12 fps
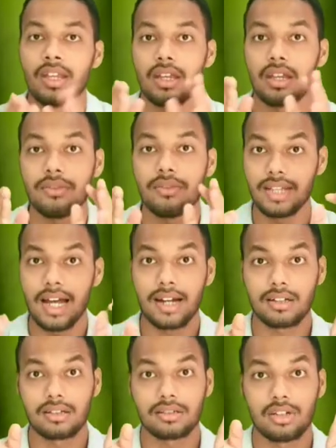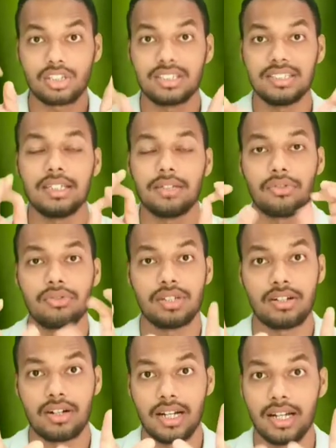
If that oxygen diffusion